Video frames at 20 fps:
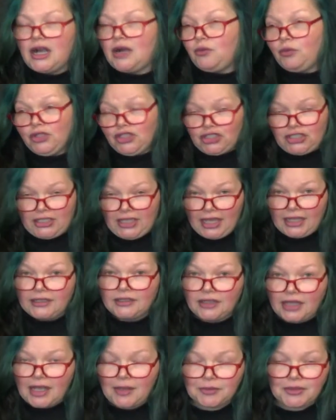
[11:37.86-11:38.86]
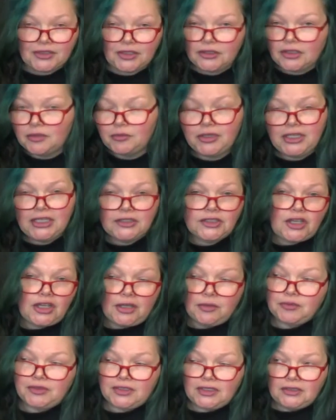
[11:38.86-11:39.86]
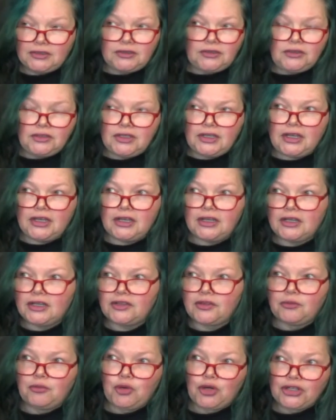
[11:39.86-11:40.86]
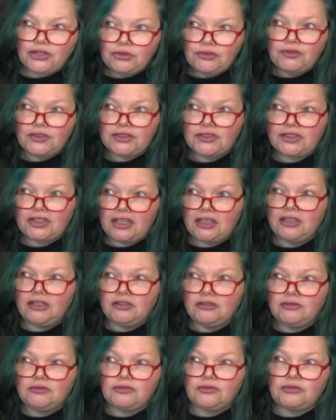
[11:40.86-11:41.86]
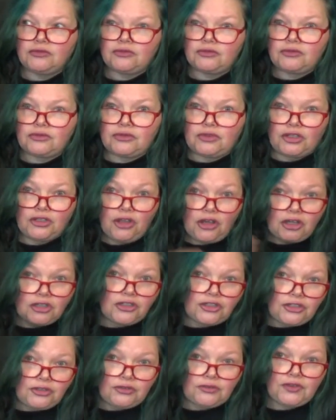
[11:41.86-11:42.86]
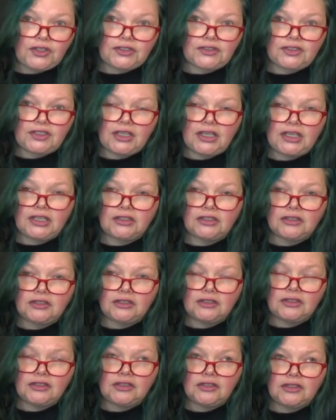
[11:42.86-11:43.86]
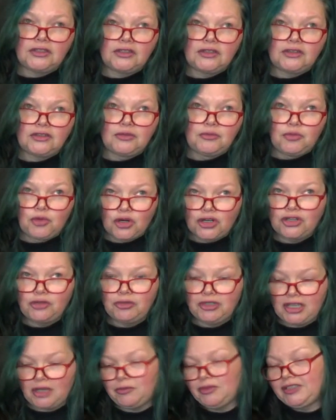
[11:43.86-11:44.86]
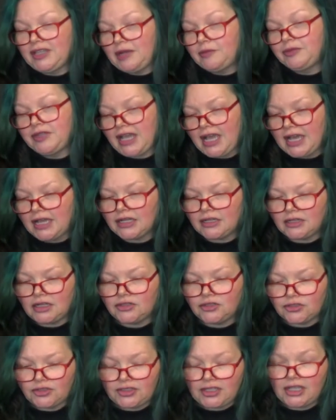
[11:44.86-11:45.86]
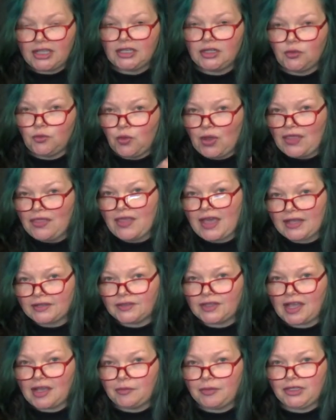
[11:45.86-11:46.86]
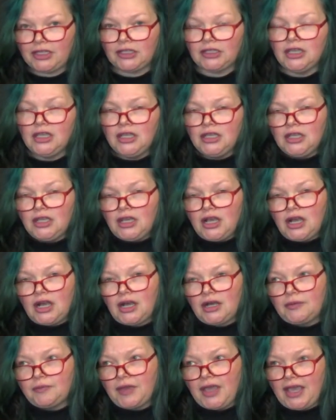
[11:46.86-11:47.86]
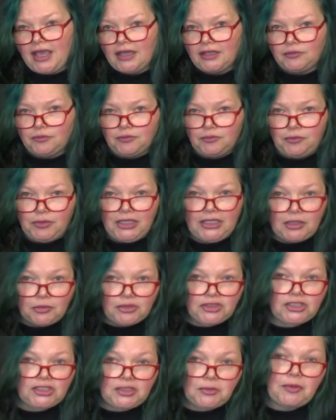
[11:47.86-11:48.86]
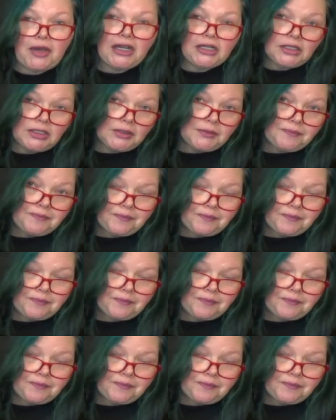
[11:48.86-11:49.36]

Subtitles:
which it can absolutely be at times. And the more you investigate, the longer you investigate, the more you become adept at understanding when that's happening, and being able to debunk,